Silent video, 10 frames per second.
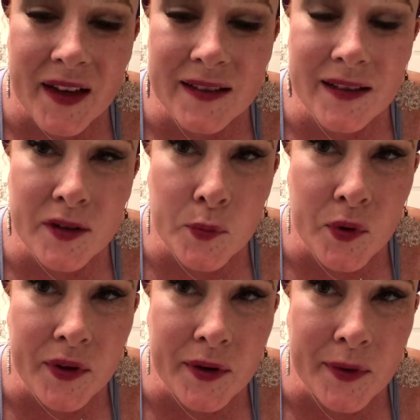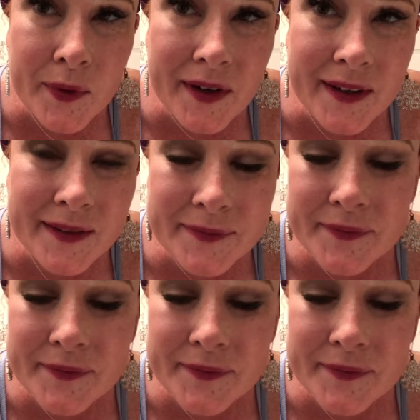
That's a little more than I wanted.